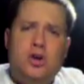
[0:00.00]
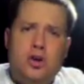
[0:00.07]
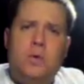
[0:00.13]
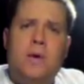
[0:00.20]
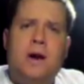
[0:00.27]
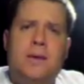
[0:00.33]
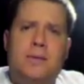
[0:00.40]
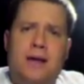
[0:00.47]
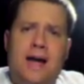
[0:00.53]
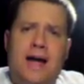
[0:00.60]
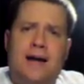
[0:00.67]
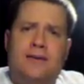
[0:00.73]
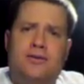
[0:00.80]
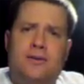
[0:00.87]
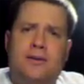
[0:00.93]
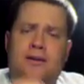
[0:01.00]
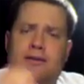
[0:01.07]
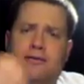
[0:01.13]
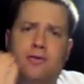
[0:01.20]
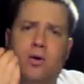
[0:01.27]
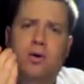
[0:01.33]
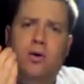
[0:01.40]
you were able to have something in
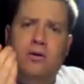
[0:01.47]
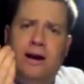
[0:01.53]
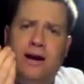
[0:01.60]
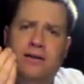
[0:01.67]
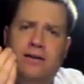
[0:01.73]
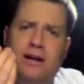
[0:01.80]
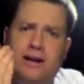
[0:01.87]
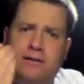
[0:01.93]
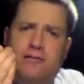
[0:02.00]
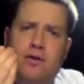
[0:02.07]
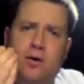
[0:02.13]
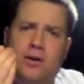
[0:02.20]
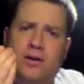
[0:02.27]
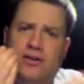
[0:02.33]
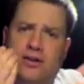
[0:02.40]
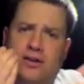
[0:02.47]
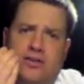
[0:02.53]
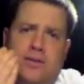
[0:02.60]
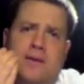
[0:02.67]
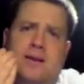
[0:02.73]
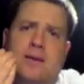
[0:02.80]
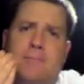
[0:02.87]
the foreground in focus and
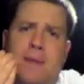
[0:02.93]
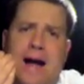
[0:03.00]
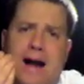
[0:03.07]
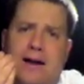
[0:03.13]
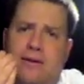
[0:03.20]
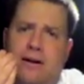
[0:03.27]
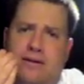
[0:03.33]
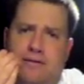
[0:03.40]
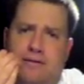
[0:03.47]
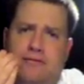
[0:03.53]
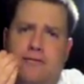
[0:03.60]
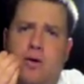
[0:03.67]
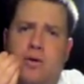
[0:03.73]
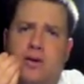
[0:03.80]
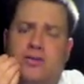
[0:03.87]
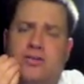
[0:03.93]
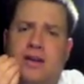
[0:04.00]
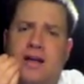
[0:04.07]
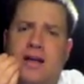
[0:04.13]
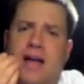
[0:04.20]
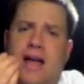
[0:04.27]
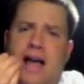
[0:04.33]
something in the background in focus,
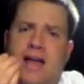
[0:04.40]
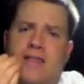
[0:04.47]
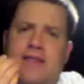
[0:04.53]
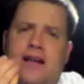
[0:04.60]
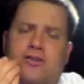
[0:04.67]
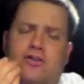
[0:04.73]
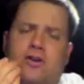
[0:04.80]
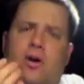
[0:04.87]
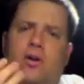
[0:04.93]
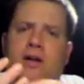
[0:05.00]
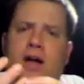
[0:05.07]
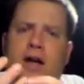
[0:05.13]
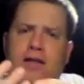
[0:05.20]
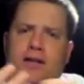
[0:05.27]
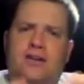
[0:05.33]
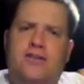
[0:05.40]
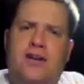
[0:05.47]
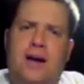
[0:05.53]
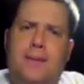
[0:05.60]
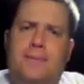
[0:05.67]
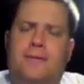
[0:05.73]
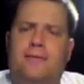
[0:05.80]
and that's called the
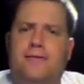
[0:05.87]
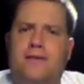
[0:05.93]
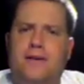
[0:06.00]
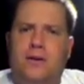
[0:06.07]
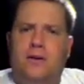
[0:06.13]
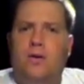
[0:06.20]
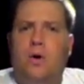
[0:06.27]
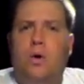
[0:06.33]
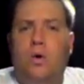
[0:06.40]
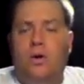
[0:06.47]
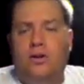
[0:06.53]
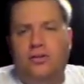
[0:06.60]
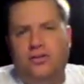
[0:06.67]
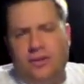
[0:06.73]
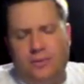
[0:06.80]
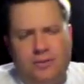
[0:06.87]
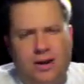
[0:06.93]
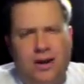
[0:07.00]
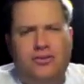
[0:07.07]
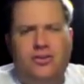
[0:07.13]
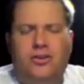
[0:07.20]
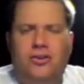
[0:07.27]
depth of field. Or
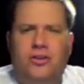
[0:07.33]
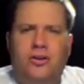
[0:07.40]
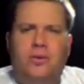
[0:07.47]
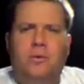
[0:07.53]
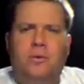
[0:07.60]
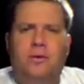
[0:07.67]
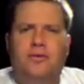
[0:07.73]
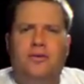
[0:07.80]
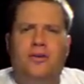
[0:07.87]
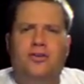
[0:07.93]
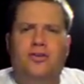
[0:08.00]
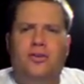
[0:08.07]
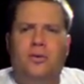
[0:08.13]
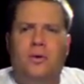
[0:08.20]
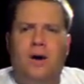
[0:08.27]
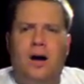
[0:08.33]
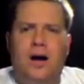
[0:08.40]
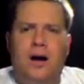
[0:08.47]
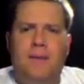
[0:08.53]
sometimes you'll hear it referred to,